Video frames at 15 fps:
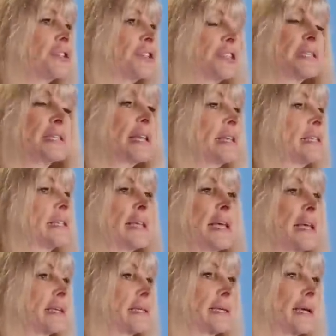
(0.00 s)
that she just had
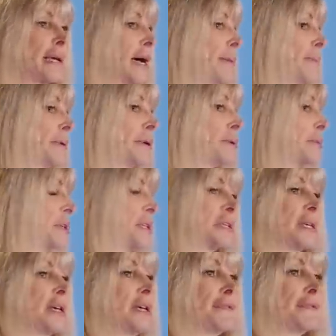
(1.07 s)
sex in a cupboard with a
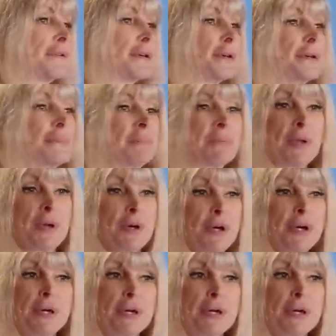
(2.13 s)
surfer on